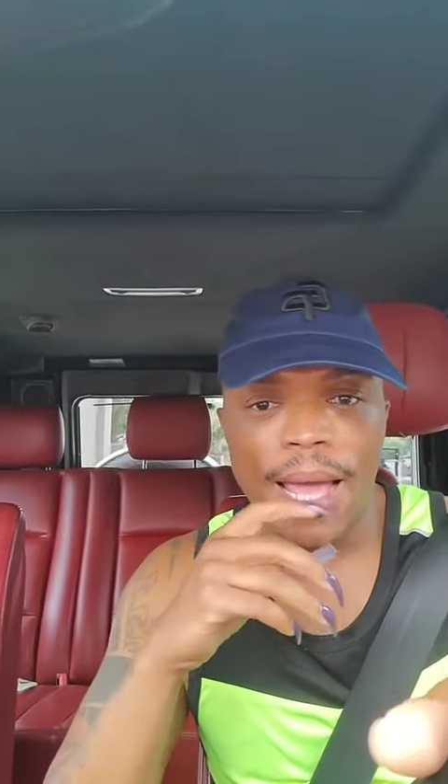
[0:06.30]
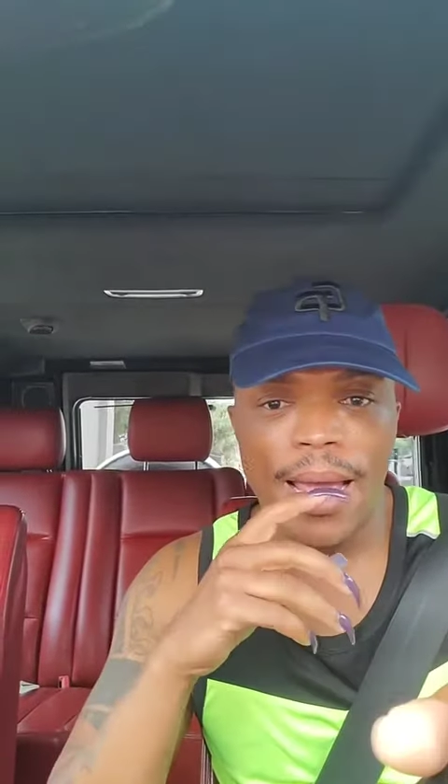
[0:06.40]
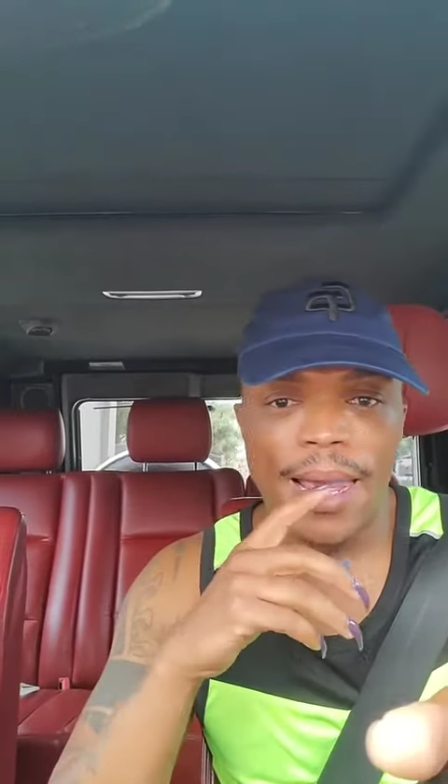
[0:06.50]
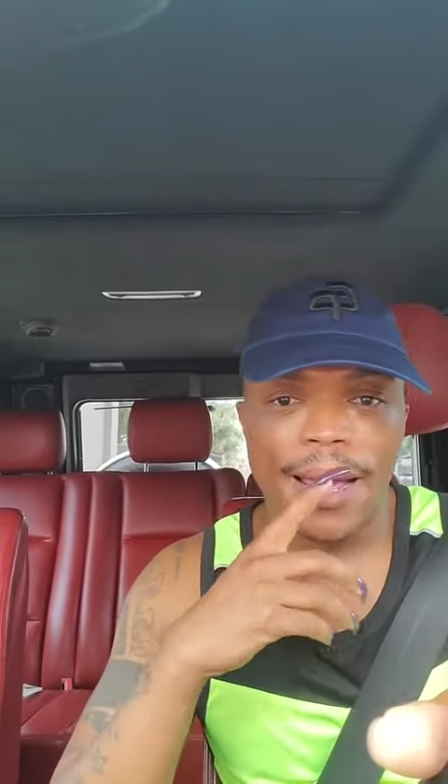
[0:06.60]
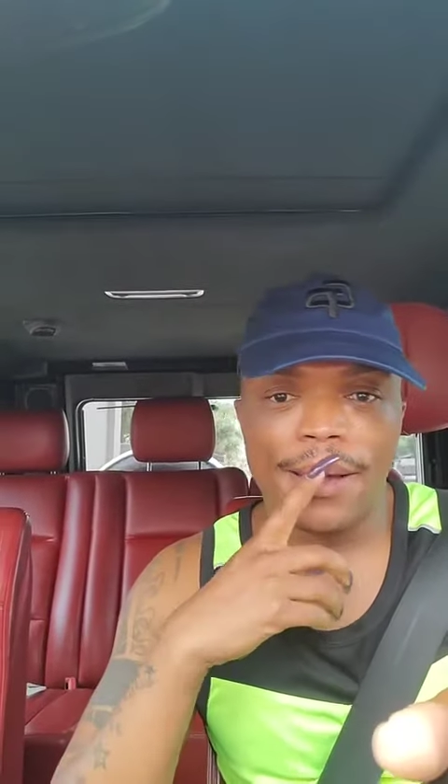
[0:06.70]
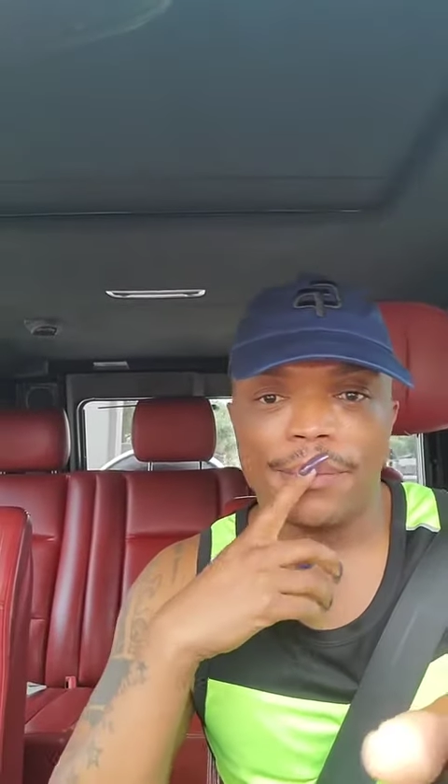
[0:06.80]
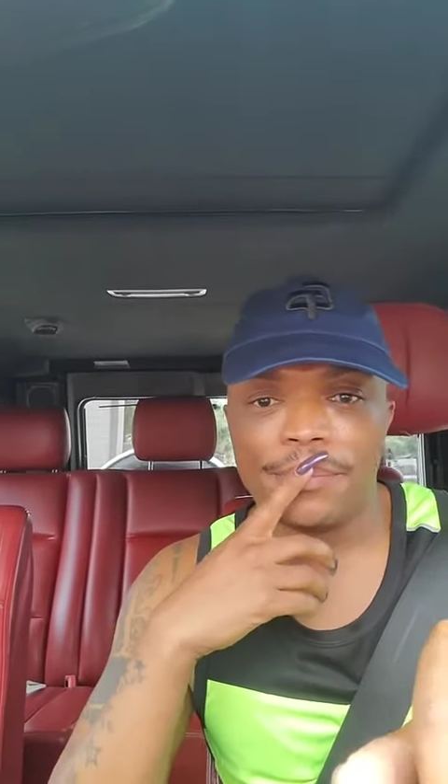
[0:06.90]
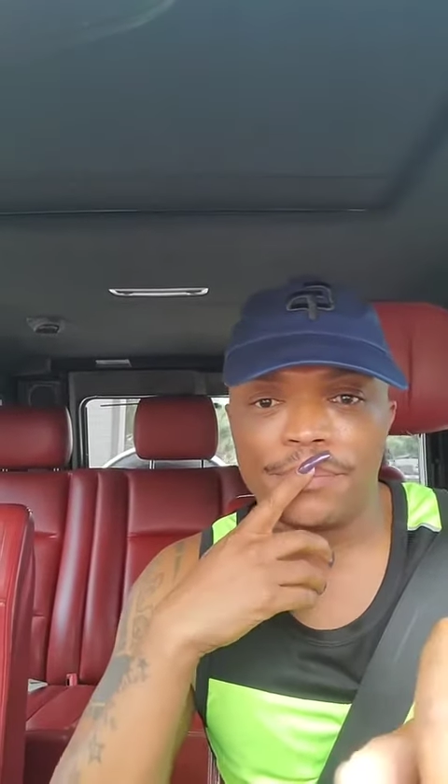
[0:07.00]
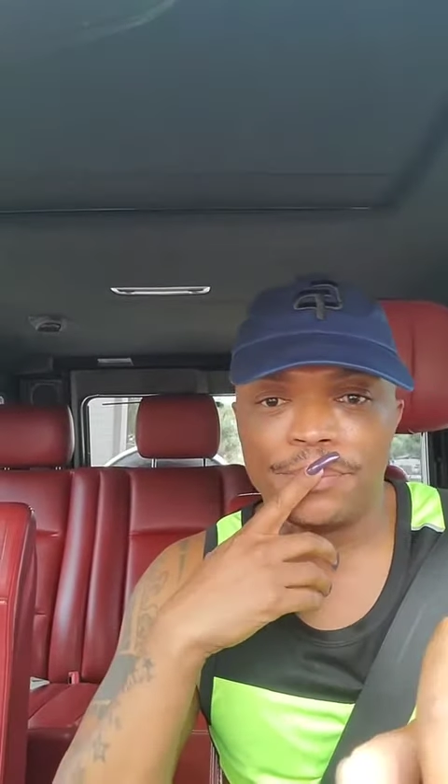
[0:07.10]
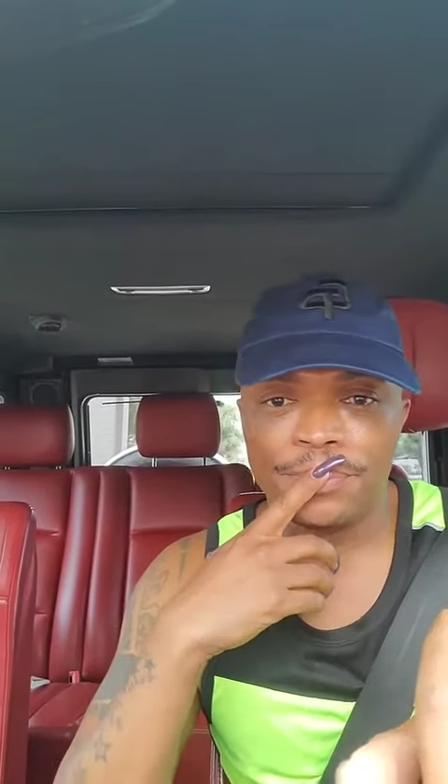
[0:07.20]

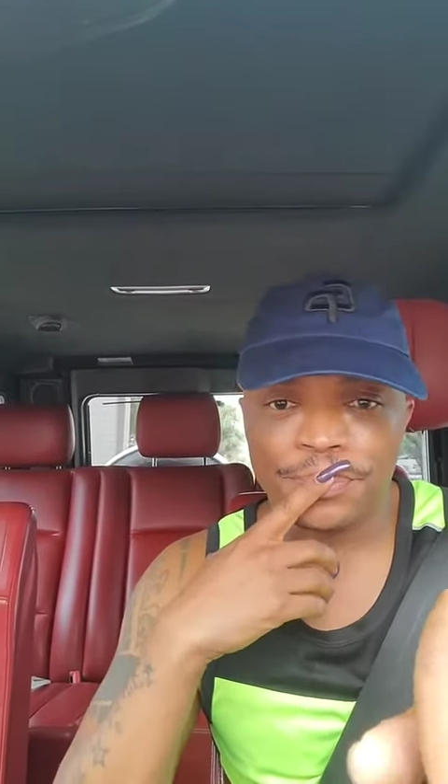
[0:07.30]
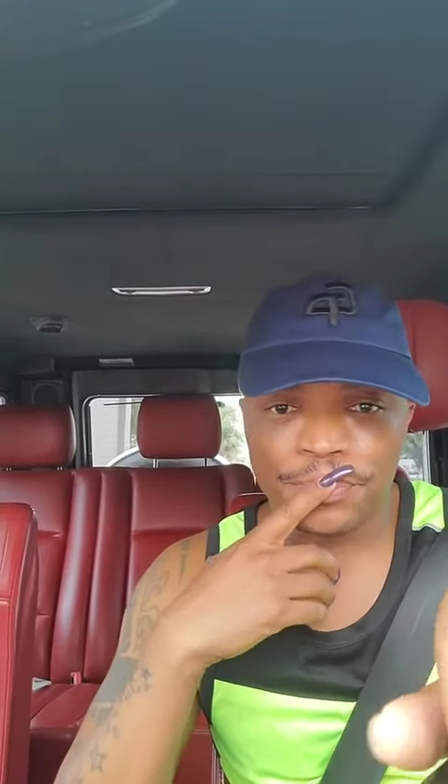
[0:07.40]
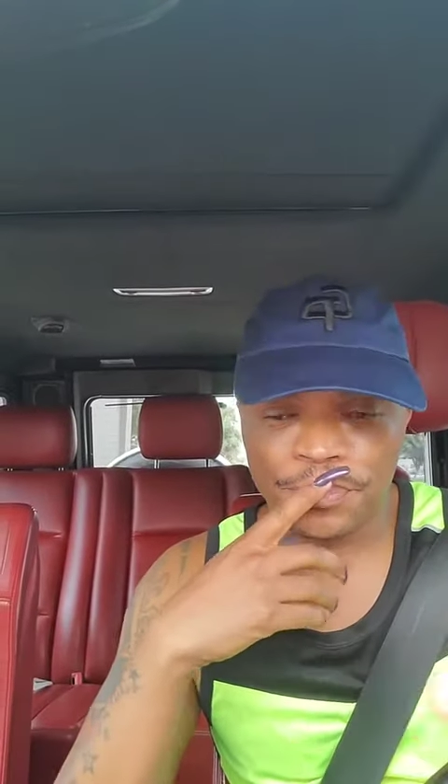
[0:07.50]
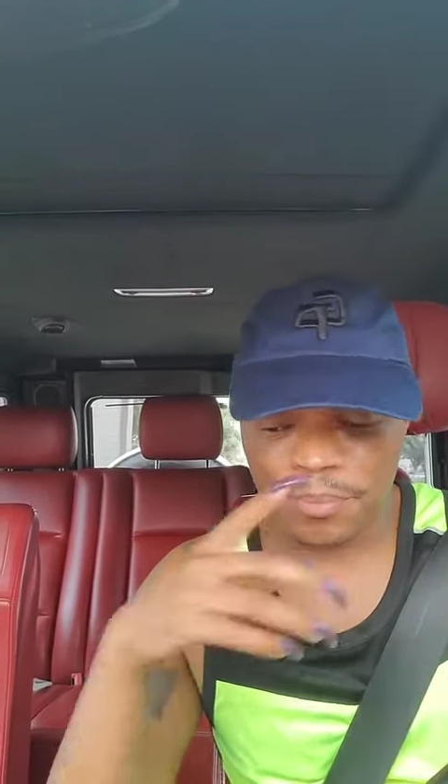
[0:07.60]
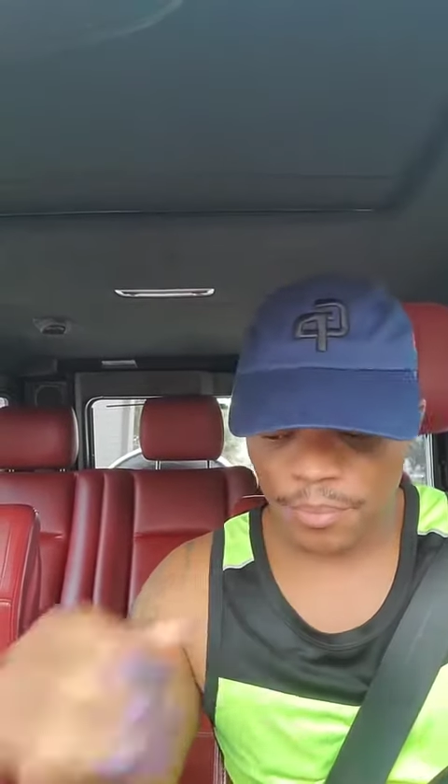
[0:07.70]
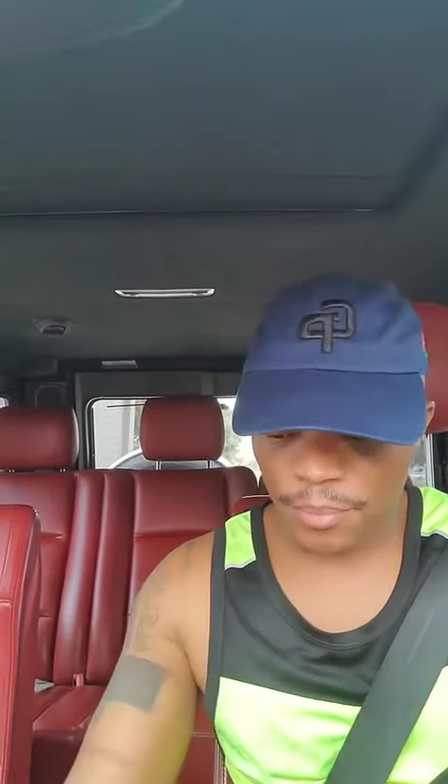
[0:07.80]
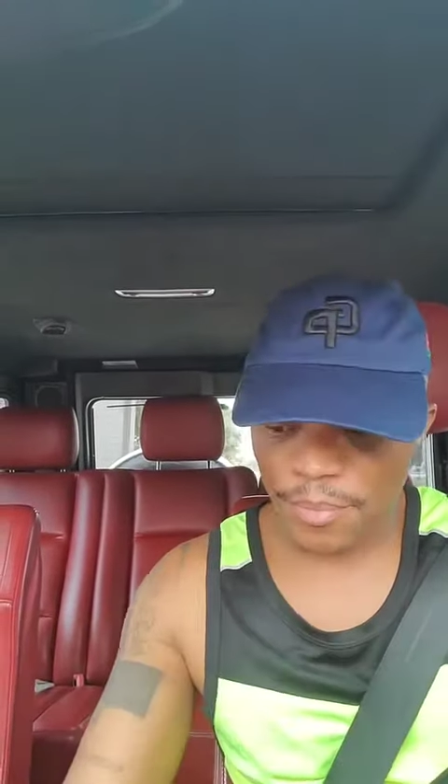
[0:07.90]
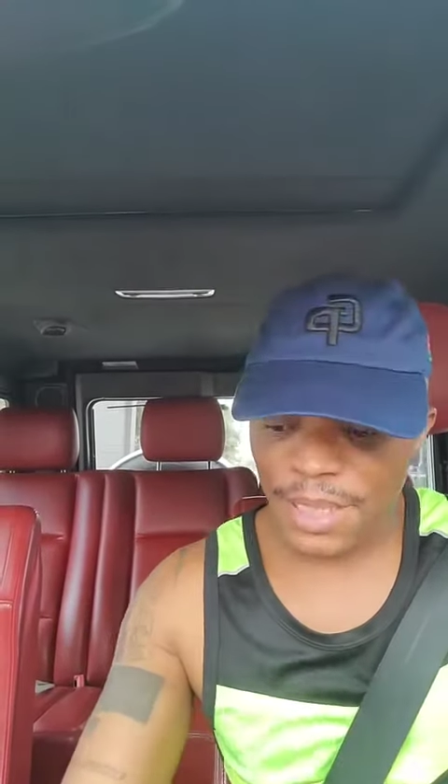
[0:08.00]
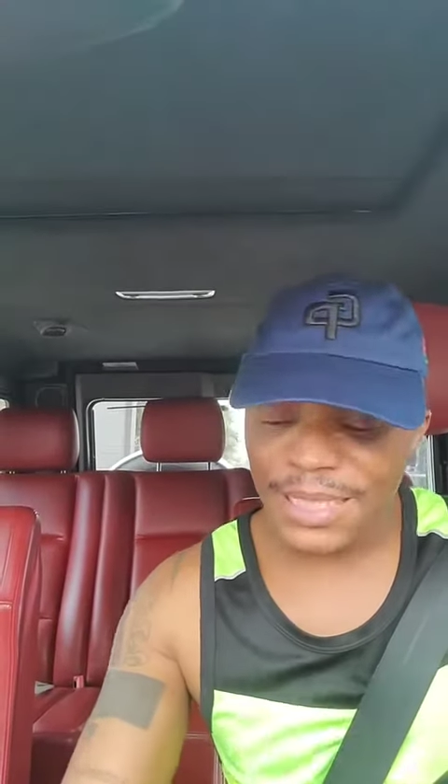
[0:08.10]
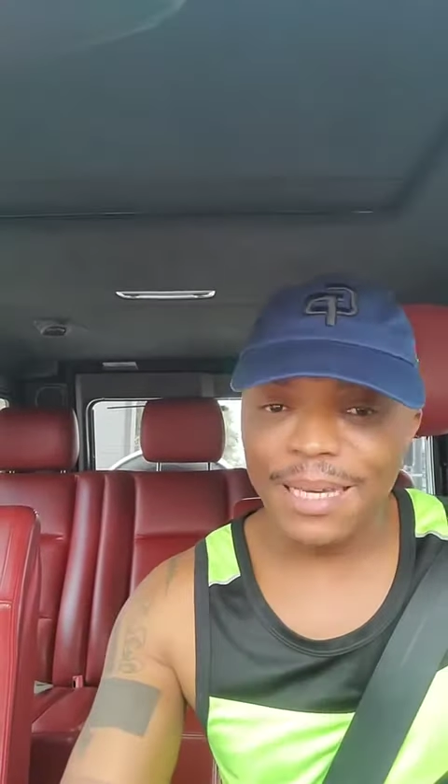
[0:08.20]
um
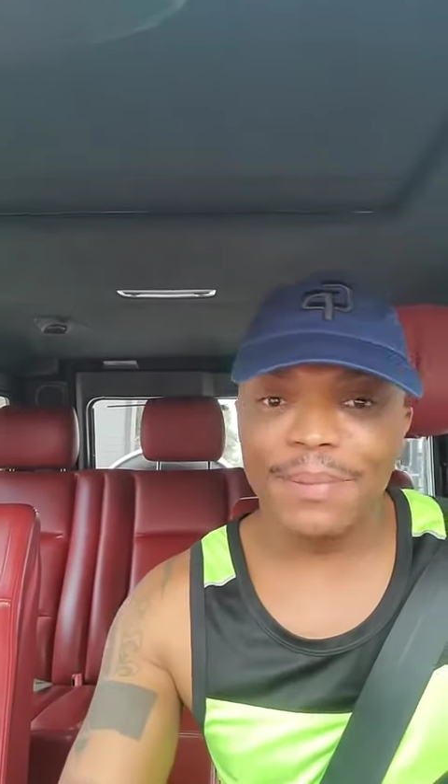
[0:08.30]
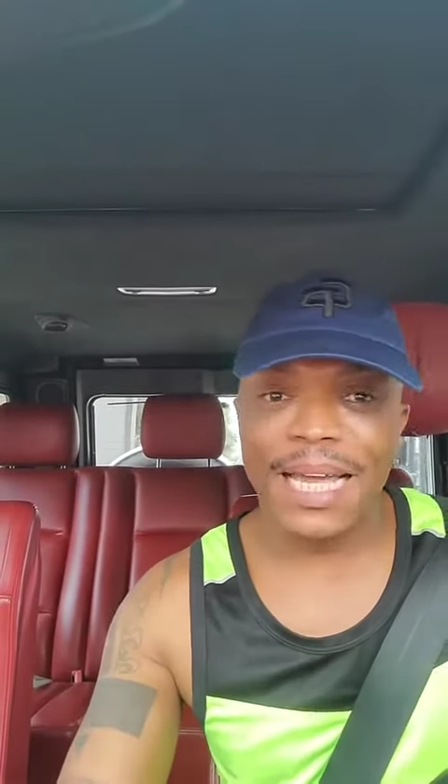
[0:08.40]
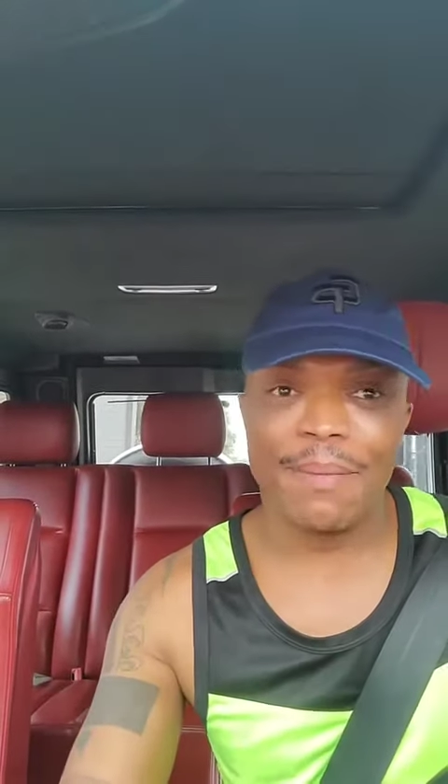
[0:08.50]
something